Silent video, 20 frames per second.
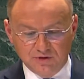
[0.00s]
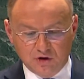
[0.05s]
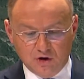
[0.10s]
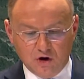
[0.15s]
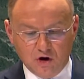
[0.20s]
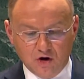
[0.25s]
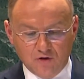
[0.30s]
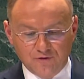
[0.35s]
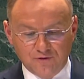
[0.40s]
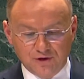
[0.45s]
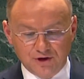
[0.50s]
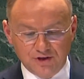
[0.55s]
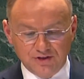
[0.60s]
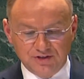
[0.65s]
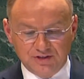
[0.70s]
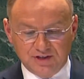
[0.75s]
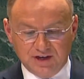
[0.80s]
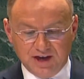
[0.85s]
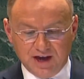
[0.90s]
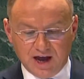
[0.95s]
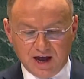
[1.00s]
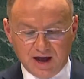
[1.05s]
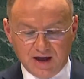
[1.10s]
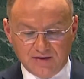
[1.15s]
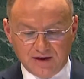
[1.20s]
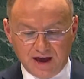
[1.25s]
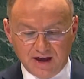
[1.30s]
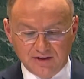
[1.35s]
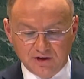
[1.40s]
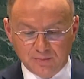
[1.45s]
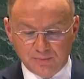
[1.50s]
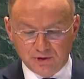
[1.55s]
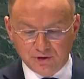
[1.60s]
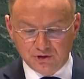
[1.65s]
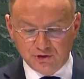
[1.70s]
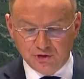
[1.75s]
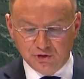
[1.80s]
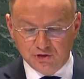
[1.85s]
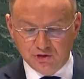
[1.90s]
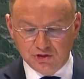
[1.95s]
offered an
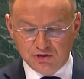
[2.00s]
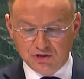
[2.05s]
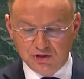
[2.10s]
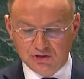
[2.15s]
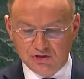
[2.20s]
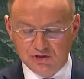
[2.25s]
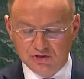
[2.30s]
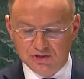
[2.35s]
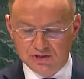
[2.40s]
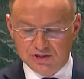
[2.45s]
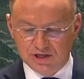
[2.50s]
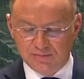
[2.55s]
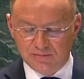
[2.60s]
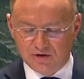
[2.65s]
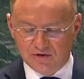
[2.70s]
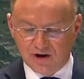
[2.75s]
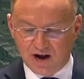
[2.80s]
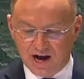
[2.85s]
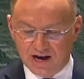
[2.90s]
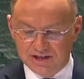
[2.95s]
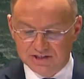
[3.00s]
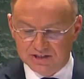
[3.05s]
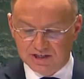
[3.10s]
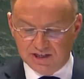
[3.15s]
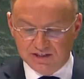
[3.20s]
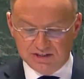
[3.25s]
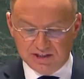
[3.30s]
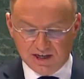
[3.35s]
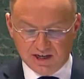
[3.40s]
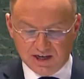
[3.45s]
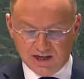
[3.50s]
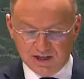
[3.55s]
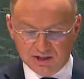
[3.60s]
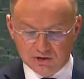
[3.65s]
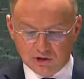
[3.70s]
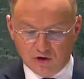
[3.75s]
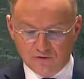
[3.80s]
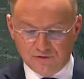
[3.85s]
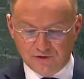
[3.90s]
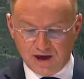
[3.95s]
opportunity to summarize a decade
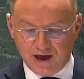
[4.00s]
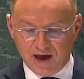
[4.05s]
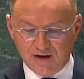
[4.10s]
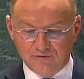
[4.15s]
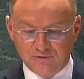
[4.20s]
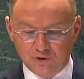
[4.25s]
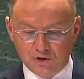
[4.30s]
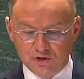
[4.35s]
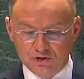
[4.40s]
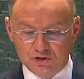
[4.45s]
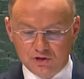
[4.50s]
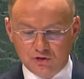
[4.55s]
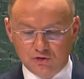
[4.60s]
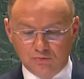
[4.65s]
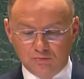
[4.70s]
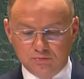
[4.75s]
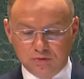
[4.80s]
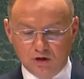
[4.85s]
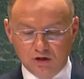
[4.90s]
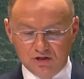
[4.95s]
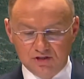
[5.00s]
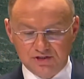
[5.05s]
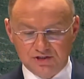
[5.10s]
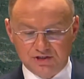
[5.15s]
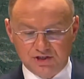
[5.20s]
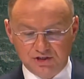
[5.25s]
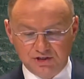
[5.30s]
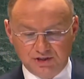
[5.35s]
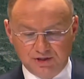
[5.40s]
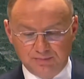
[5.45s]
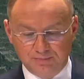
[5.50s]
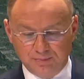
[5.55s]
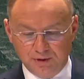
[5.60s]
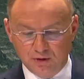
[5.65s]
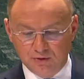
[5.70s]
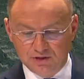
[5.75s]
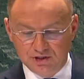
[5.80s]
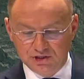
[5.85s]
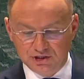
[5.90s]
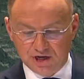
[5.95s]
of efforts to bolster the
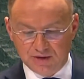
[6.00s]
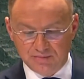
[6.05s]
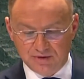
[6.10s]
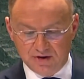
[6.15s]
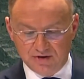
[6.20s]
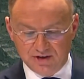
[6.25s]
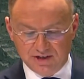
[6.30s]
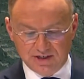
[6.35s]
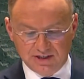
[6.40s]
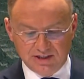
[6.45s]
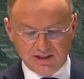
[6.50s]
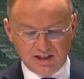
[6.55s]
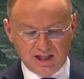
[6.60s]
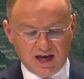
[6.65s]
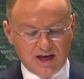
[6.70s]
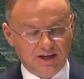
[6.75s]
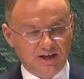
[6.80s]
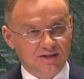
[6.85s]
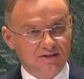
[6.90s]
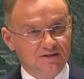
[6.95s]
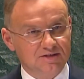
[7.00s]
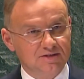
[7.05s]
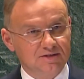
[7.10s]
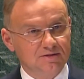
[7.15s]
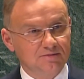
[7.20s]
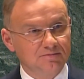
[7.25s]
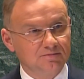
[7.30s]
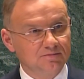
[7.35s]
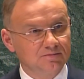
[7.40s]
Polish-American alliance.